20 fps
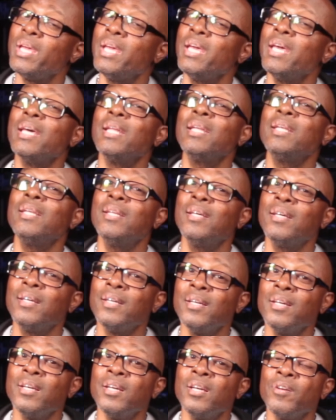in
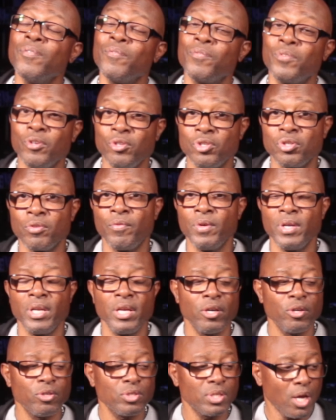future
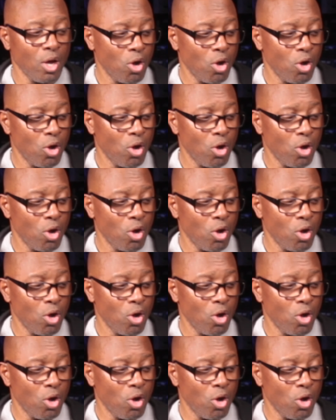videos.